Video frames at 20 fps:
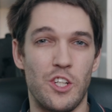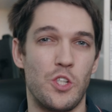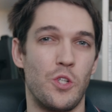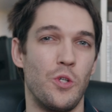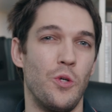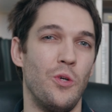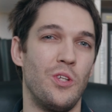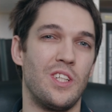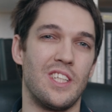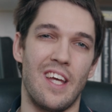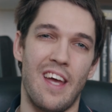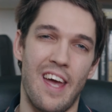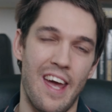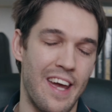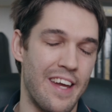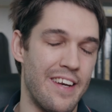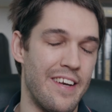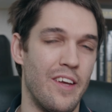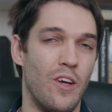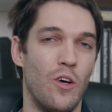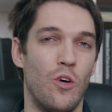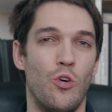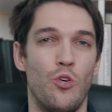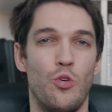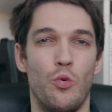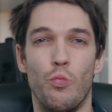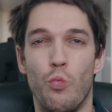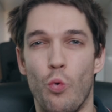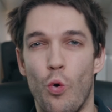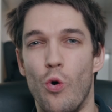shoots,
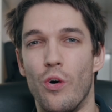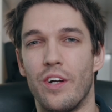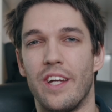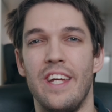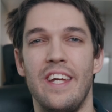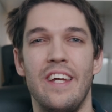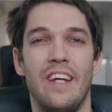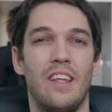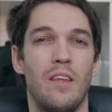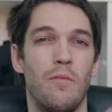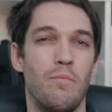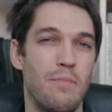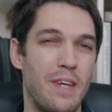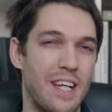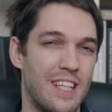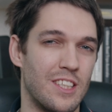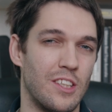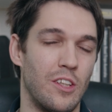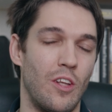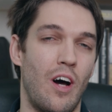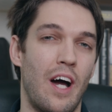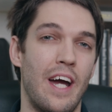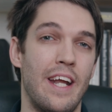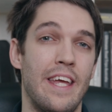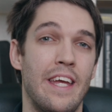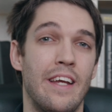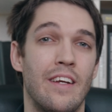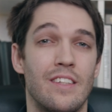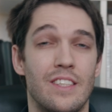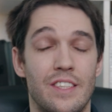handheld, walking, mixed
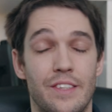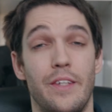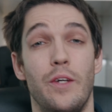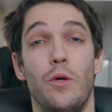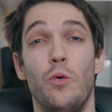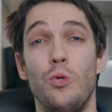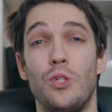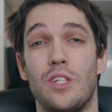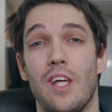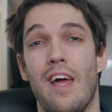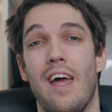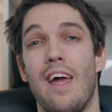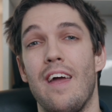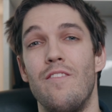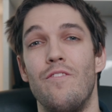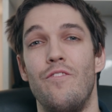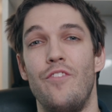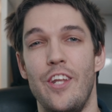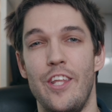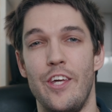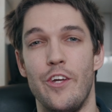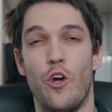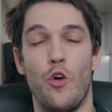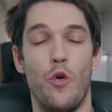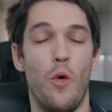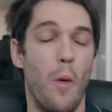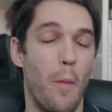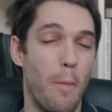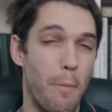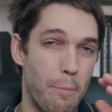lighting, stills and
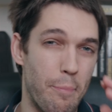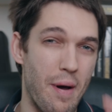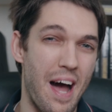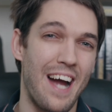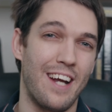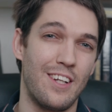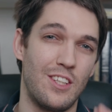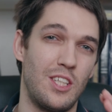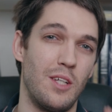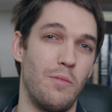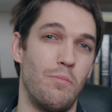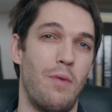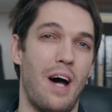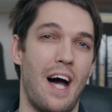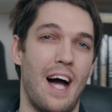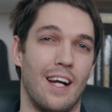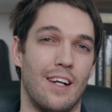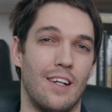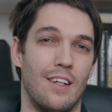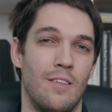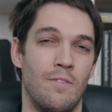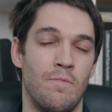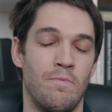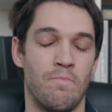video back to back,